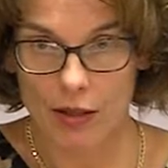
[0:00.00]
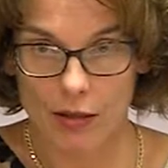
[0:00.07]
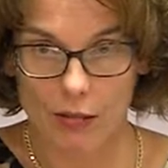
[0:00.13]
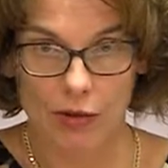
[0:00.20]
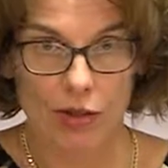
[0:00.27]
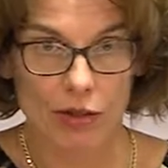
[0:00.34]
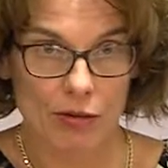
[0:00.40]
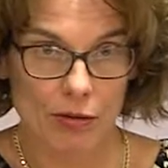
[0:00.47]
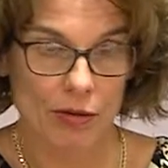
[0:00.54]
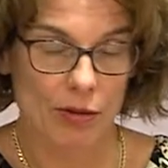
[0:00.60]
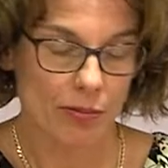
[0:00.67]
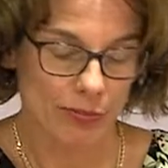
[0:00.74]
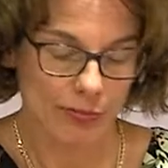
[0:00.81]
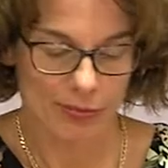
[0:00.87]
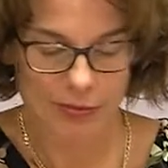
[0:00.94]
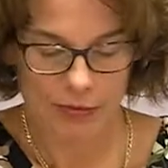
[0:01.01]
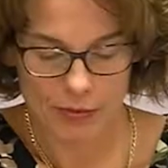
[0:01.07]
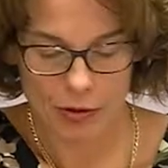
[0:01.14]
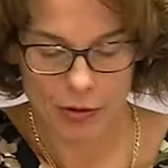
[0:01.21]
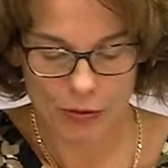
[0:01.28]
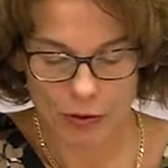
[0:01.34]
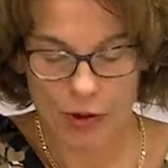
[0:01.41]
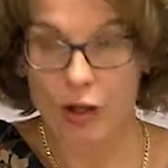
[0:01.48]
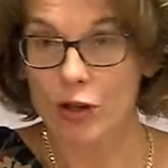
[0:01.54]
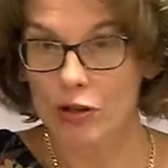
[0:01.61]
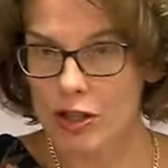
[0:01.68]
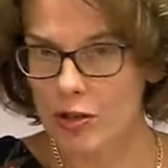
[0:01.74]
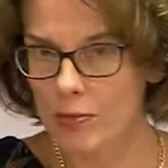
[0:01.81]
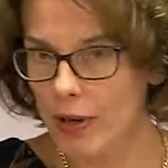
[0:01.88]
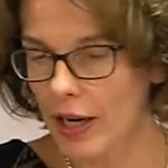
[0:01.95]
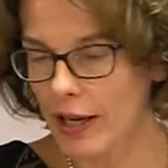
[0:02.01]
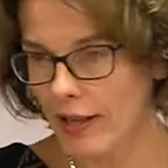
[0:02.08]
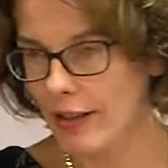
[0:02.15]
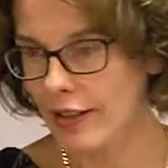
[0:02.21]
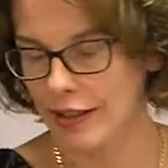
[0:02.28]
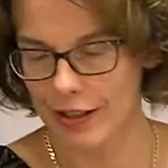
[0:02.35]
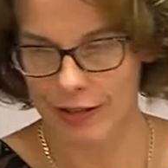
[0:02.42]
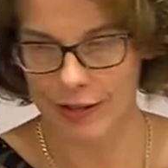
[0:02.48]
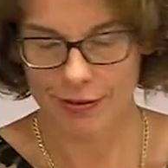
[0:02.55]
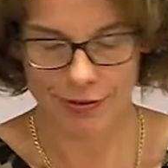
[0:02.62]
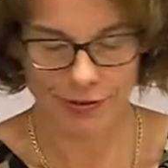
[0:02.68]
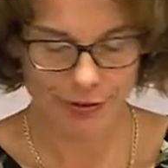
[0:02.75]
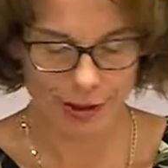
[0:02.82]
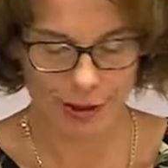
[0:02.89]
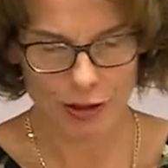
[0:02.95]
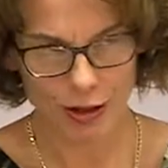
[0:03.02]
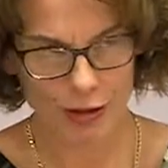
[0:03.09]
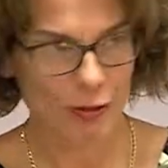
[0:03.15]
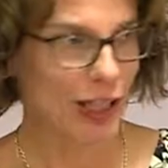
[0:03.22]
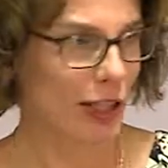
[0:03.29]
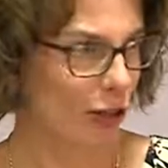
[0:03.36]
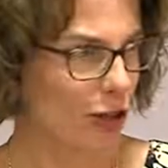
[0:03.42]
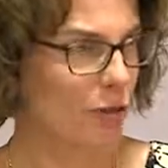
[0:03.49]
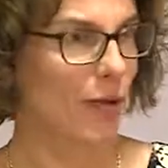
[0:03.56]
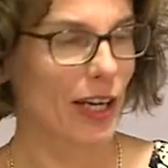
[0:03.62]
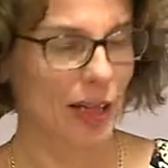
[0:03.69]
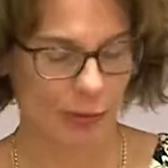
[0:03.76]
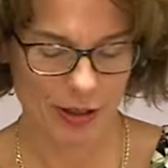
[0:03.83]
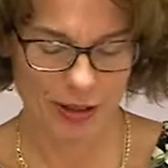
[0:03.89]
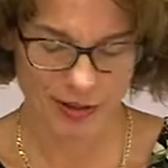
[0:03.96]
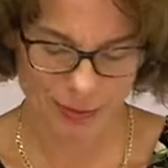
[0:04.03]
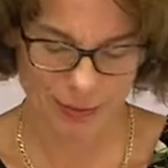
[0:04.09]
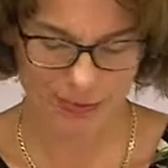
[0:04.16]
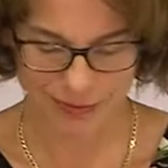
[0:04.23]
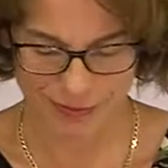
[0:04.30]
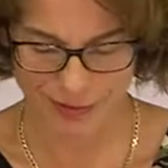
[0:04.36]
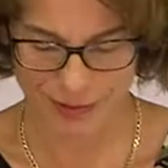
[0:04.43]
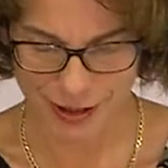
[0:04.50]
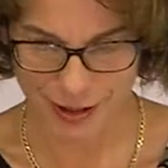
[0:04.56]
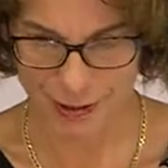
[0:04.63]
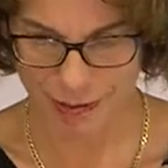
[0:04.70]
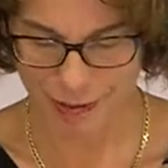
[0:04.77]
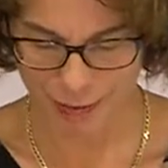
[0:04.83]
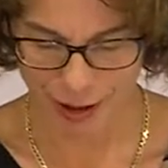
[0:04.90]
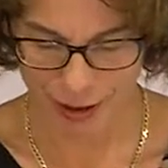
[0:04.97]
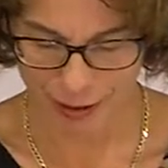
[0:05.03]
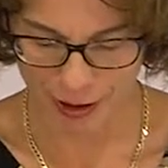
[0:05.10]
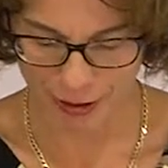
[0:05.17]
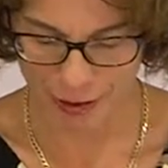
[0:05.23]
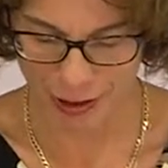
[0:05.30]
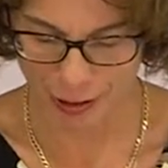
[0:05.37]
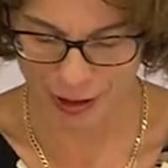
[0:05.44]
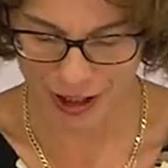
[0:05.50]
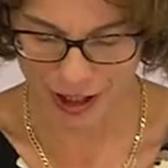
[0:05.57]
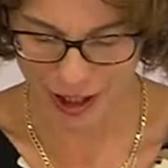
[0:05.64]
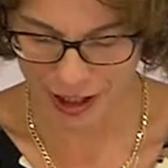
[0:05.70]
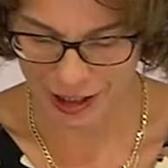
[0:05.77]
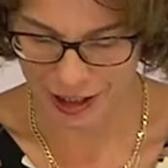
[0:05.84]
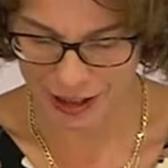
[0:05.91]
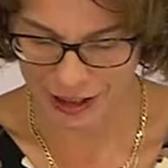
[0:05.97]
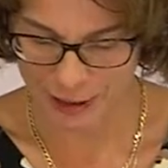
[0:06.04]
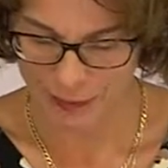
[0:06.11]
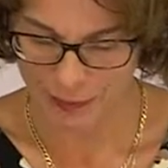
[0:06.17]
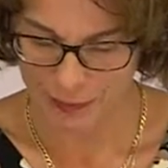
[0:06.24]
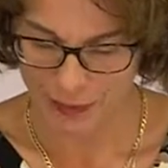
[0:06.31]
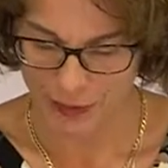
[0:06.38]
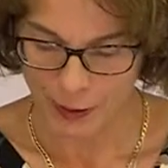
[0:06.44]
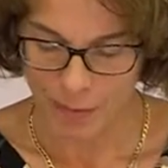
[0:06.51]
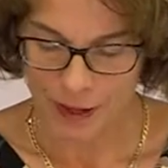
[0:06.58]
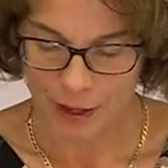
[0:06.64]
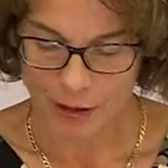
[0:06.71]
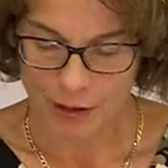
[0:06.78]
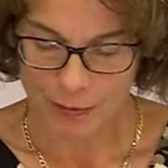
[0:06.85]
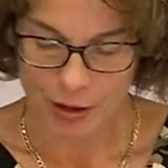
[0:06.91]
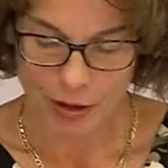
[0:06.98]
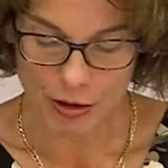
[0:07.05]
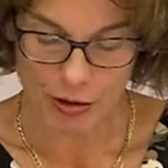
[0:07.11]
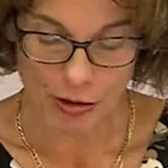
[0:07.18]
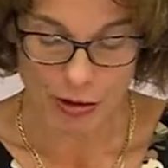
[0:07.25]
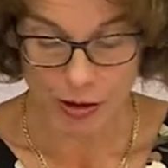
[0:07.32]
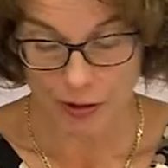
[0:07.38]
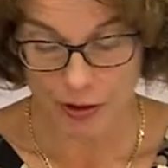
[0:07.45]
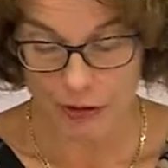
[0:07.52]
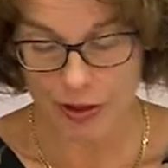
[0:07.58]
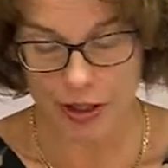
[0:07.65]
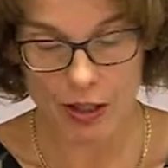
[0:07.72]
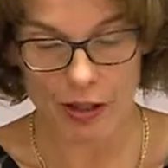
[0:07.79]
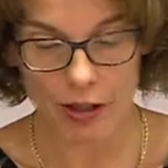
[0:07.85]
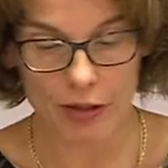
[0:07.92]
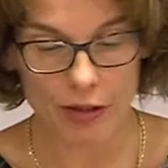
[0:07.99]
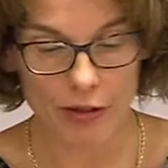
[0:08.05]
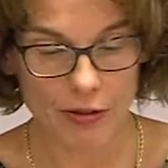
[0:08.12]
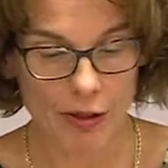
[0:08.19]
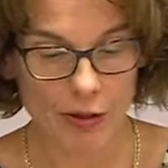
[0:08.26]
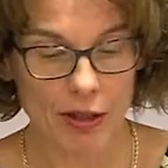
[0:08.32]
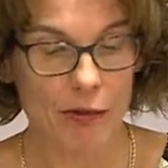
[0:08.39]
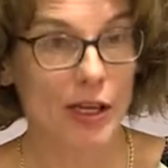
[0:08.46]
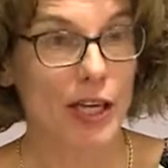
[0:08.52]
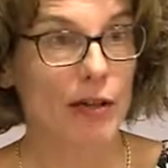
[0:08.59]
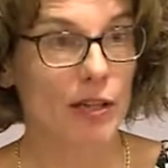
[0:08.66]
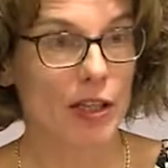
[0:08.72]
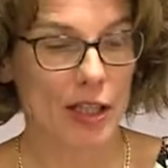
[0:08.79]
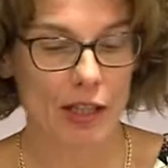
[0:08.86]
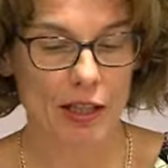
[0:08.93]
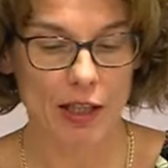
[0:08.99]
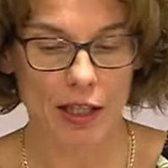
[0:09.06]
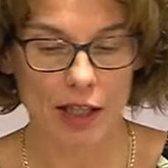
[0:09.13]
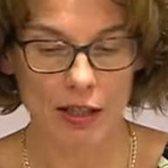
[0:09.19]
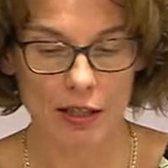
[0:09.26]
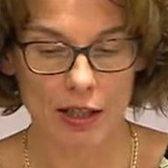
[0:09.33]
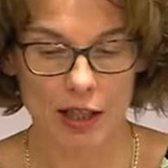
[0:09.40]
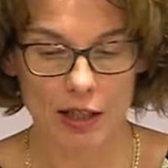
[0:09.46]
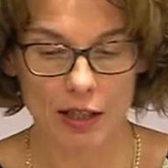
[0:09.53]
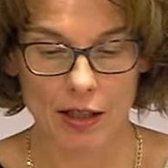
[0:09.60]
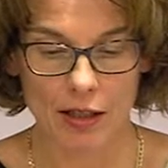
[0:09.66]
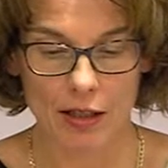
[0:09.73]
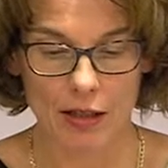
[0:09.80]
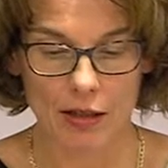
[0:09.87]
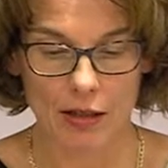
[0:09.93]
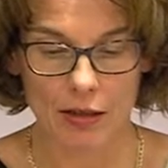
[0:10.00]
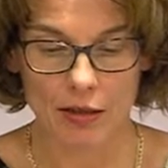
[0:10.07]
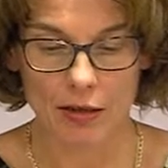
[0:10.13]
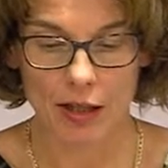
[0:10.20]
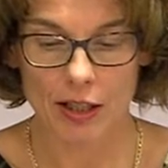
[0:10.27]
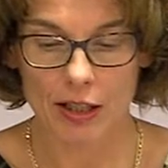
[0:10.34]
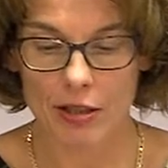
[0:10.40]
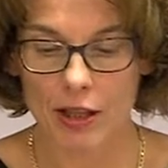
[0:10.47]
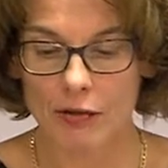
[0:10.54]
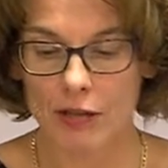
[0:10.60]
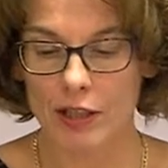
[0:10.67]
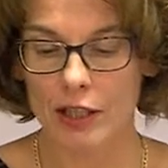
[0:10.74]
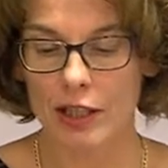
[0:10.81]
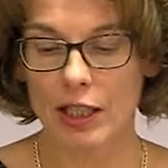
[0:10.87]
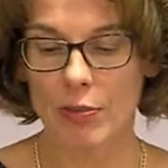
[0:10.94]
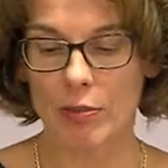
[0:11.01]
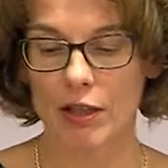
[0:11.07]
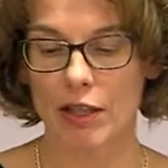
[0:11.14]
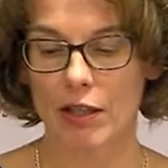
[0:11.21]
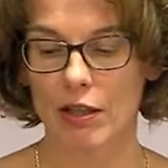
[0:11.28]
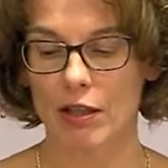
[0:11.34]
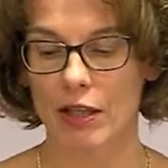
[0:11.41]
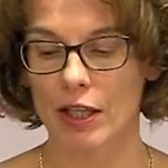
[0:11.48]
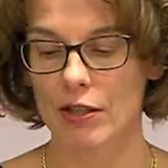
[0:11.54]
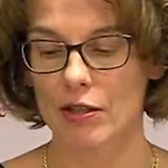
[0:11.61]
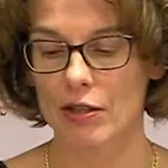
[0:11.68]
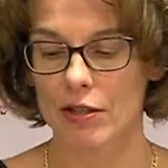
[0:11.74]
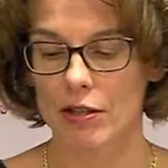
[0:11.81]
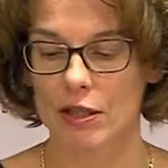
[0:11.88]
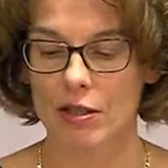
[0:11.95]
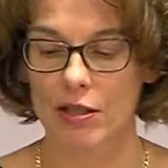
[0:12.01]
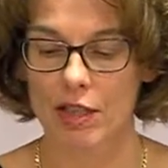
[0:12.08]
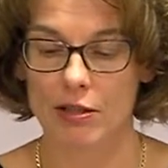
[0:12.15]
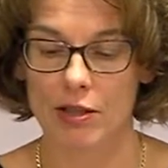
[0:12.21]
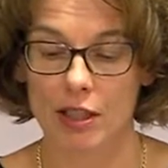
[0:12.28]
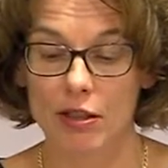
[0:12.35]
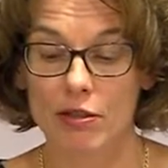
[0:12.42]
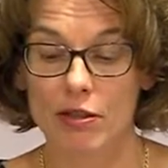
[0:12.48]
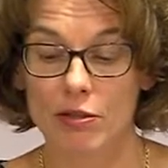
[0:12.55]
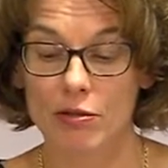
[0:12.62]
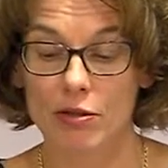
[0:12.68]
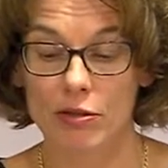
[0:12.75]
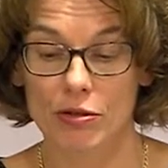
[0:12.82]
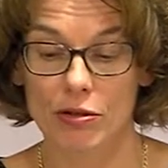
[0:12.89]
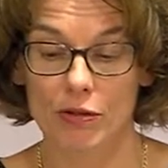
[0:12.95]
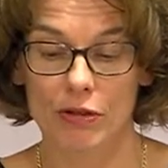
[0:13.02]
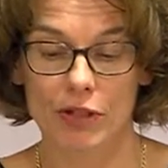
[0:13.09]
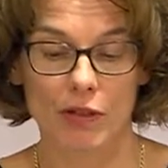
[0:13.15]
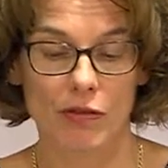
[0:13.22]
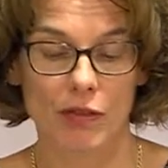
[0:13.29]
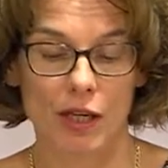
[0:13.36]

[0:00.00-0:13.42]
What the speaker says: which is sort of the closest by. It's not really close by, but that's how we have to do it in the Netherlands. Because conservative synagogues are very rare in the Netherlands. And I discovered that liberal in Holland is actually closer to conservative